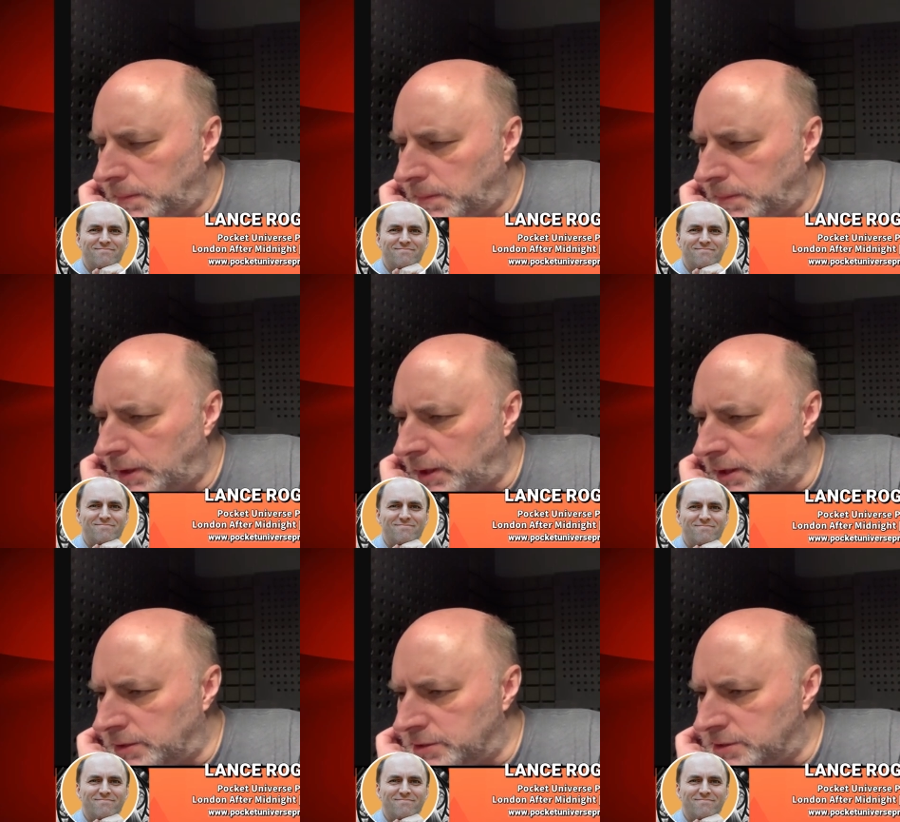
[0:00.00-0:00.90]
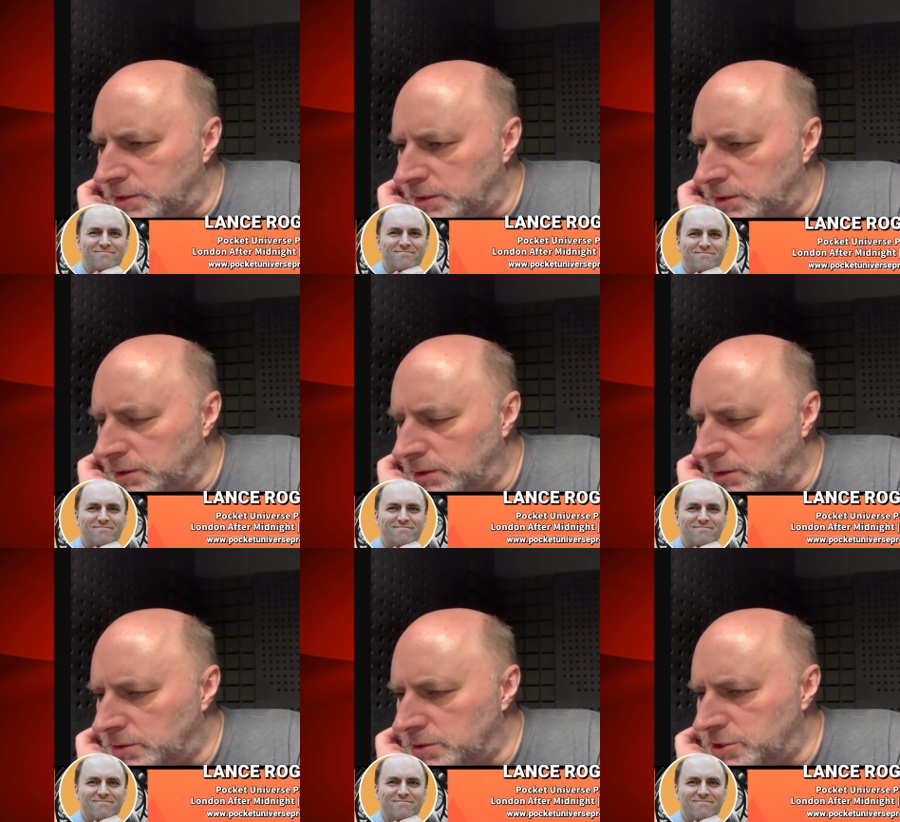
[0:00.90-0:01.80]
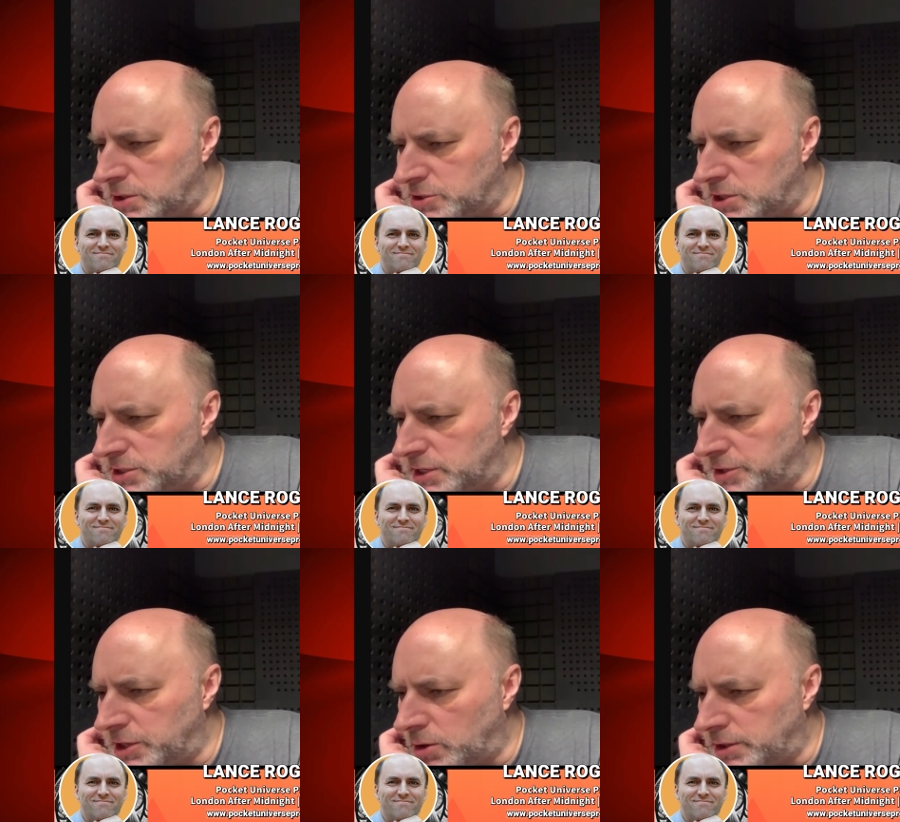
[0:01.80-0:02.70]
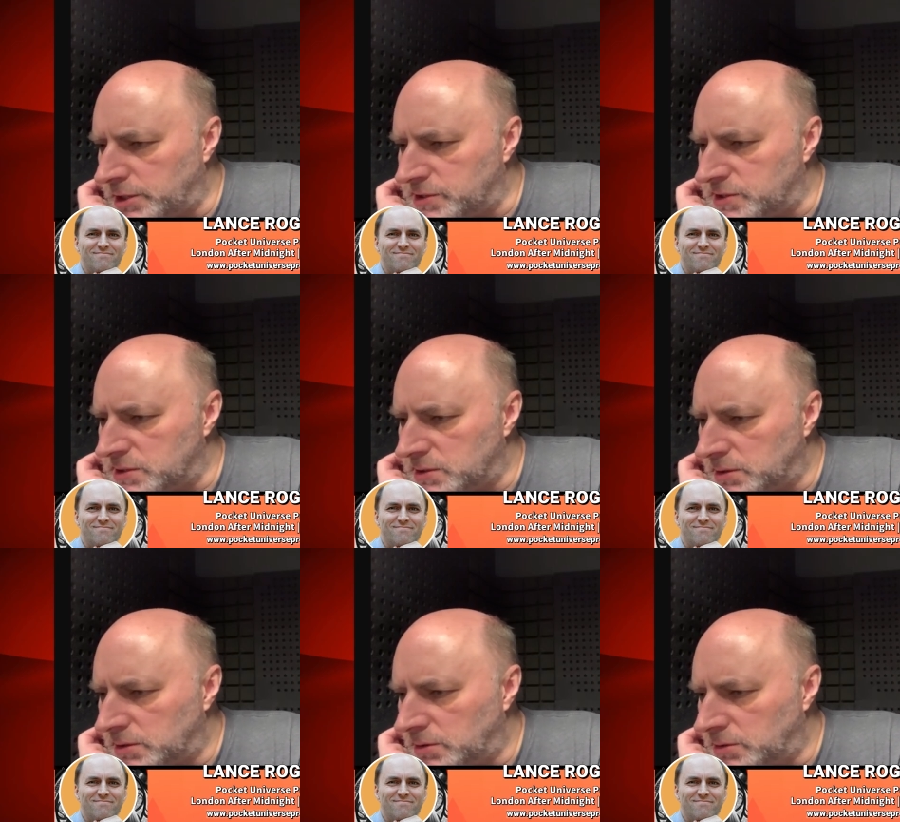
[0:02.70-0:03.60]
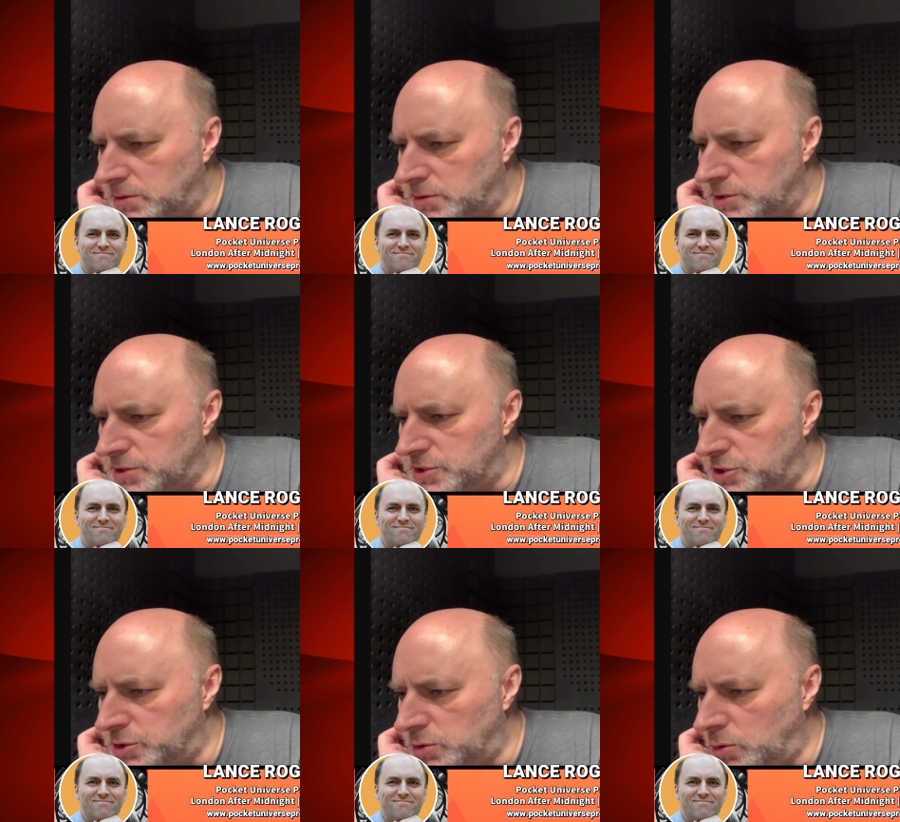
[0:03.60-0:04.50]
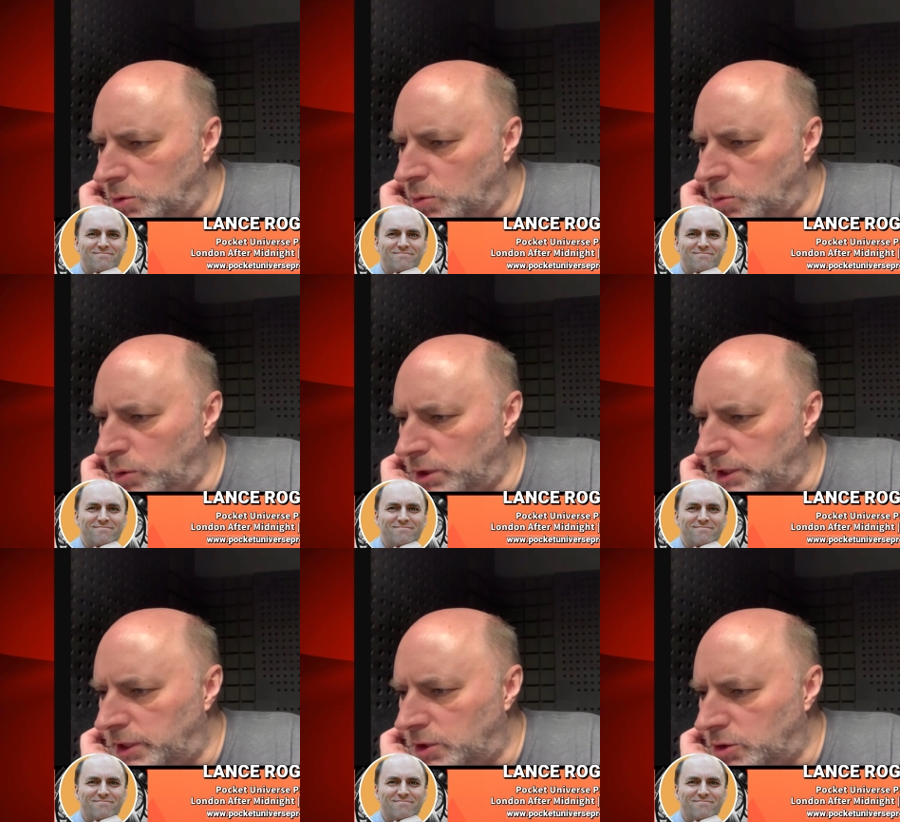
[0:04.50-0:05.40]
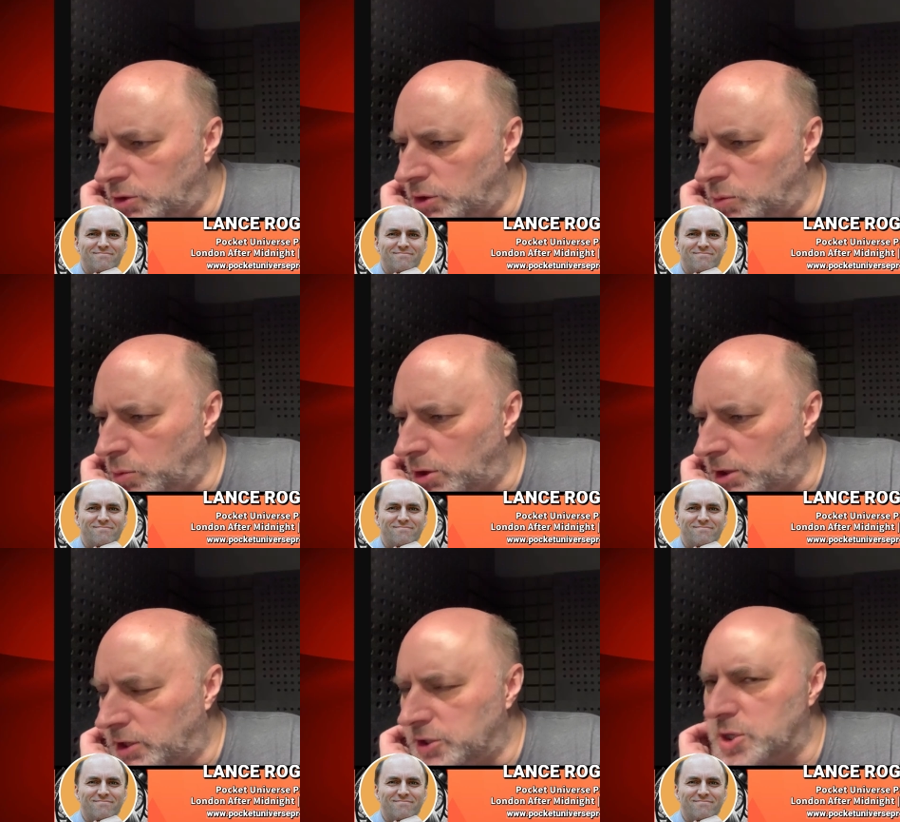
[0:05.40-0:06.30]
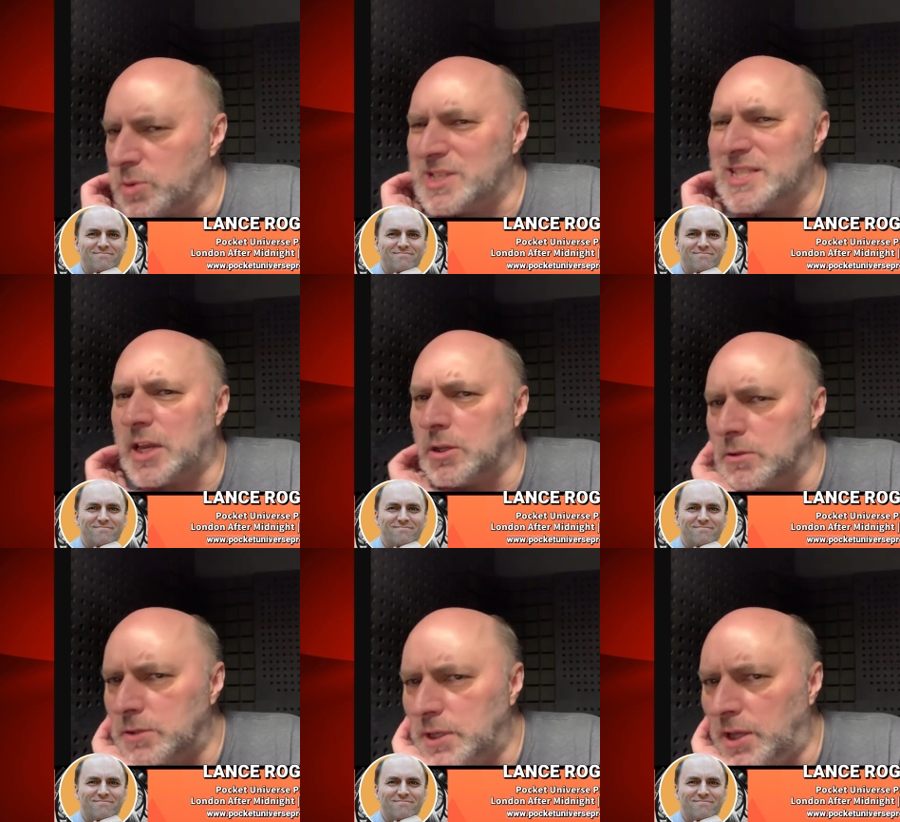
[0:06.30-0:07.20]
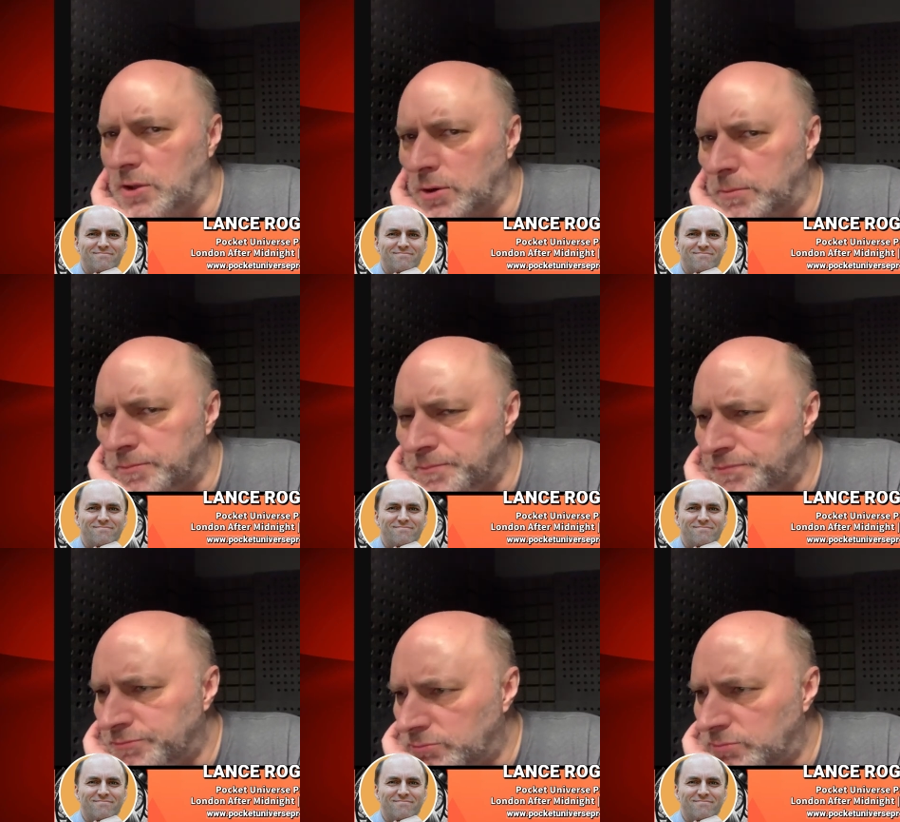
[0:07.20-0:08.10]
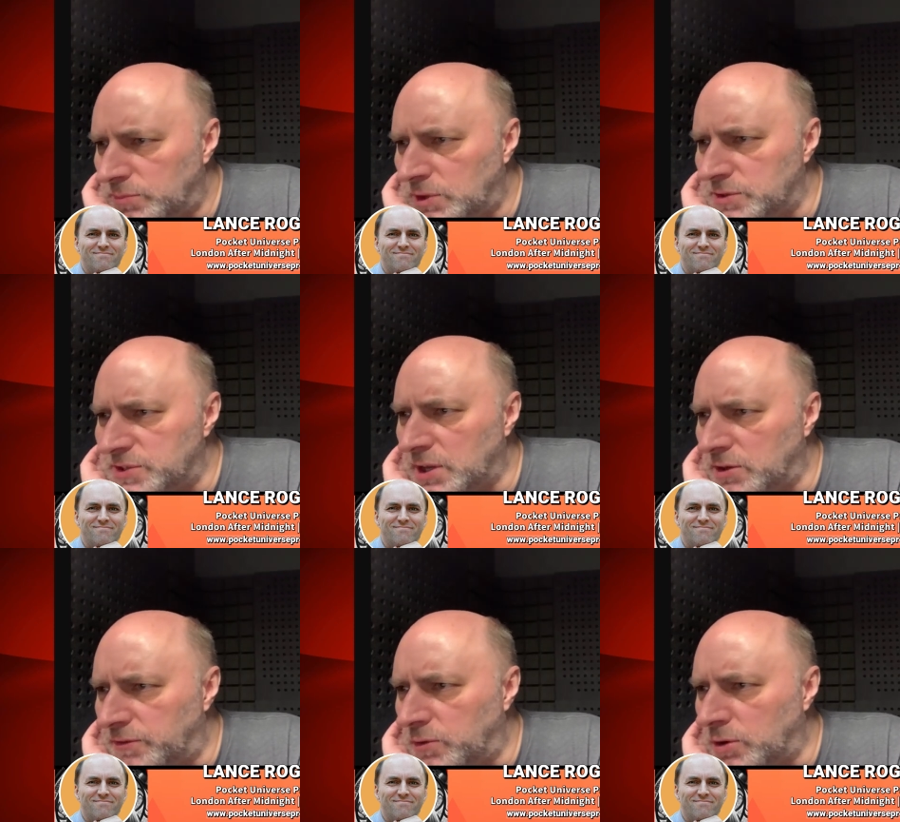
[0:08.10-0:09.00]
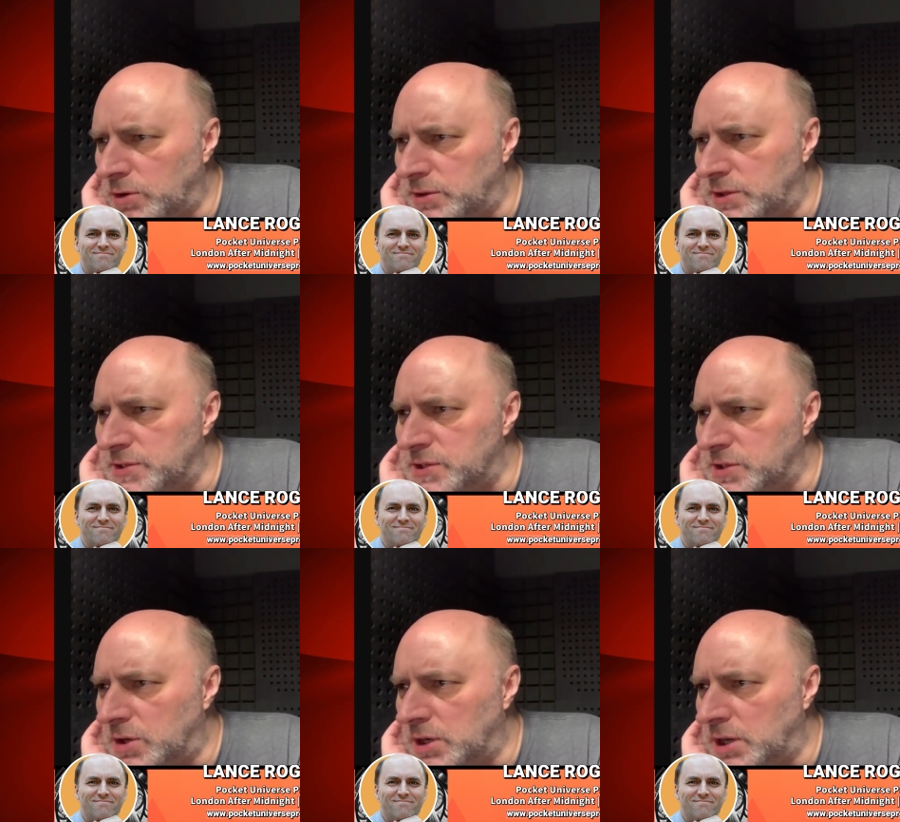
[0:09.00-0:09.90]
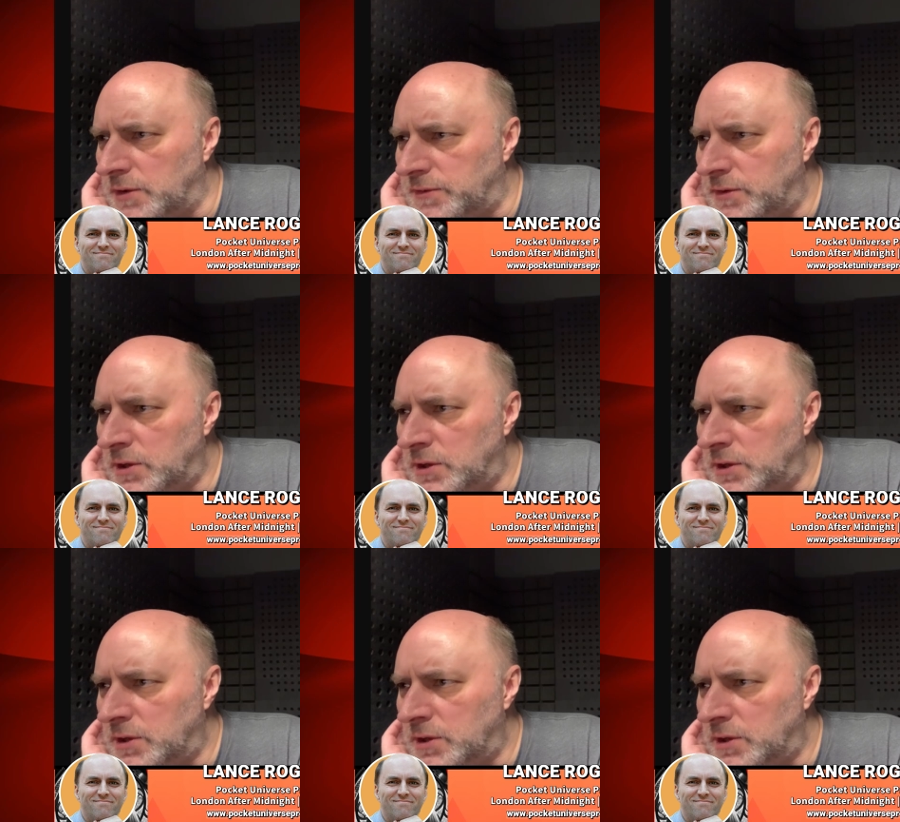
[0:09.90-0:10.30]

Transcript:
Speaker 1: And don't talk down to your audience. Just do really good work. Don't settle either. Don't settle for this is good enough.